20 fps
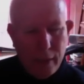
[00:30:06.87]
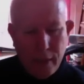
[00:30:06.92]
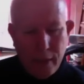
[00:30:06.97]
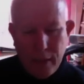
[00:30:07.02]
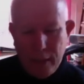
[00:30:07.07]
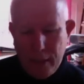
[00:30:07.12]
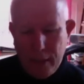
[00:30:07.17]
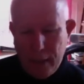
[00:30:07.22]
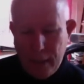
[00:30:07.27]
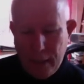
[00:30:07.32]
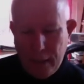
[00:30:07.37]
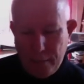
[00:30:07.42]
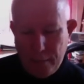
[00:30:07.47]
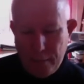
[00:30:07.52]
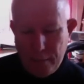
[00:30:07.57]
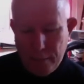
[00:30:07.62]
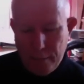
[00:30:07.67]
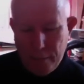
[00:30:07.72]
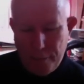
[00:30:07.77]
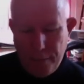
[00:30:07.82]
He
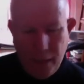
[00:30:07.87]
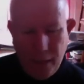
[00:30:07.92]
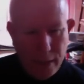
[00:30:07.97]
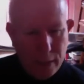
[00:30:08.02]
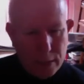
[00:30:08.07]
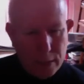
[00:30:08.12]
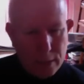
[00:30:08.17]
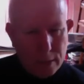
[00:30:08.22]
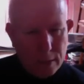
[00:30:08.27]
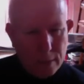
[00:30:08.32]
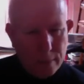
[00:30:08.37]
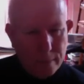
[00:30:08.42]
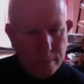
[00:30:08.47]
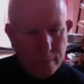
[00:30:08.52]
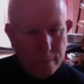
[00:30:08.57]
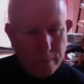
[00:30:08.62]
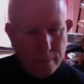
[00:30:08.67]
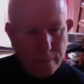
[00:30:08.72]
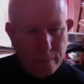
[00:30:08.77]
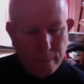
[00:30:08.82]
fed us,
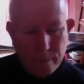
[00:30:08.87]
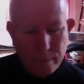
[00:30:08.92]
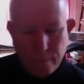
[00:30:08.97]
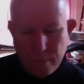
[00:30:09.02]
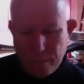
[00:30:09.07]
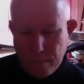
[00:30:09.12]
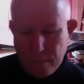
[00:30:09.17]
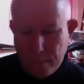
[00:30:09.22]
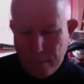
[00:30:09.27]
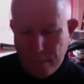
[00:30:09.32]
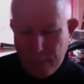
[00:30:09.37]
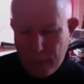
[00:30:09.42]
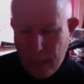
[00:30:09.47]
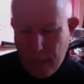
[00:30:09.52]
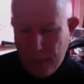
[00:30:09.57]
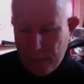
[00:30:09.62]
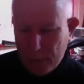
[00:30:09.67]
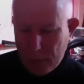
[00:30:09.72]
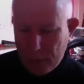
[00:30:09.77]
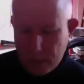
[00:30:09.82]
gave
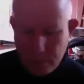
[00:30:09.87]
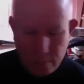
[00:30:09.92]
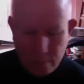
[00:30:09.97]
us,